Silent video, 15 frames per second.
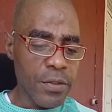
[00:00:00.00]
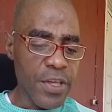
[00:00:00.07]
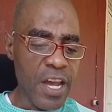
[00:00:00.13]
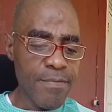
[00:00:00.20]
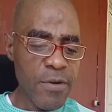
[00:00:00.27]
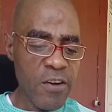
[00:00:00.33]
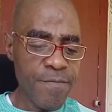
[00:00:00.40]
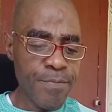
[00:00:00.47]

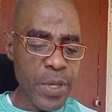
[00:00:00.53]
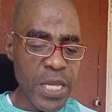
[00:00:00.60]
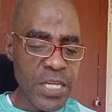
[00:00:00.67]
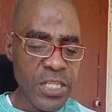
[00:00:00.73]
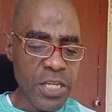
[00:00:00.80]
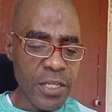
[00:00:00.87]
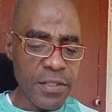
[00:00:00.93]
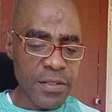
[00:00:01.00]
The above
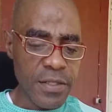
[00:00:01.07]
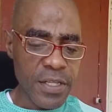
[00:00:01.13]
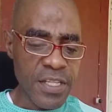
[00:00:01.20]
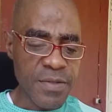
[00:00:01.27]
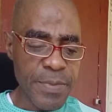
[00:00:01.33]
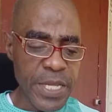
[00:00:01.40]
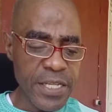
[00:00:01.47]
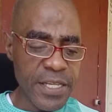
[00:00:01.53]
patient
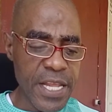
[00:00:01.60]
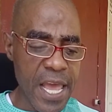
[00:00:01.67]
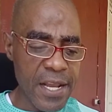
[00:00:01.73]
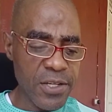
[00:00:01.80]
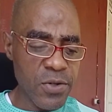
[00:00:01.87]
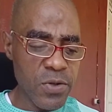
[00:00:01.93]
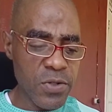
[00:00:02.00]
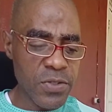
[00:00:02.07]
is being
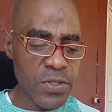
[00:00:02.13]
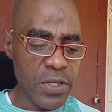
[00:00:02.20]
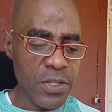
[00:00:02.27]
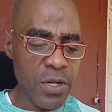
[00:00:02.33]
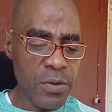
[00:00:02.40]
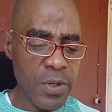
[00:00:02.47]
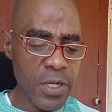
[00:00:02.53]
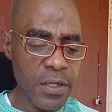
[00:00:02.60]
diagnosed
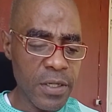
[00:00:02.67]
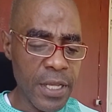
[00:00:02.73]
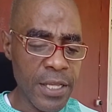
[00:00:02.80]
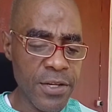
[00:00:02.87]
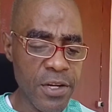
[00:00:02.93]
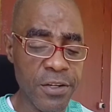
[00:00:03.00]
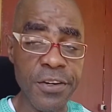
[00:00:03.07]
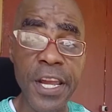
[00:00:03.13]
in our
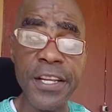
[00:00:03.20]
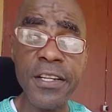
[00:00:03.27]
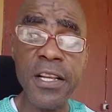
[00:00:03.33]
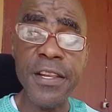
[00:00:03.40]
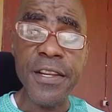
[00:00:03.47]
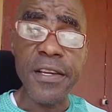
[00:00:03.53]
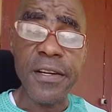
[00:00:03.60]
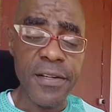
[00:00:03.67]
endocrine
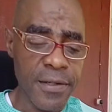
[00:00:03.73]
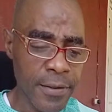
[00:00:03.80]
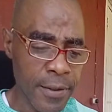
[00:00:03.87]
clinic.